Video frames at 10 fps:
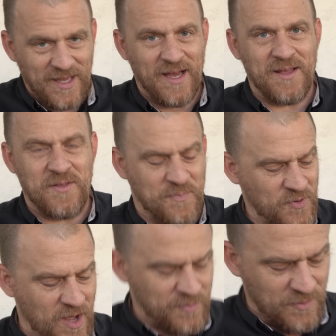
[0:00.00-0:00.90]
Yeah, the
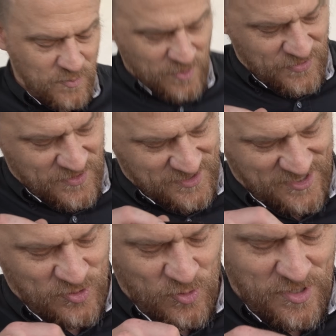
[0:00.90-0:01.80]
problem with the
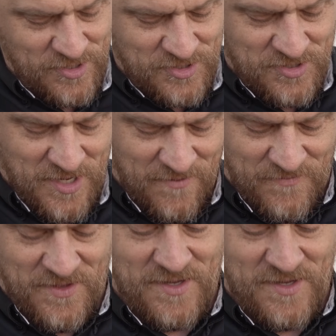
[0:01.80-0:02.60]
storage of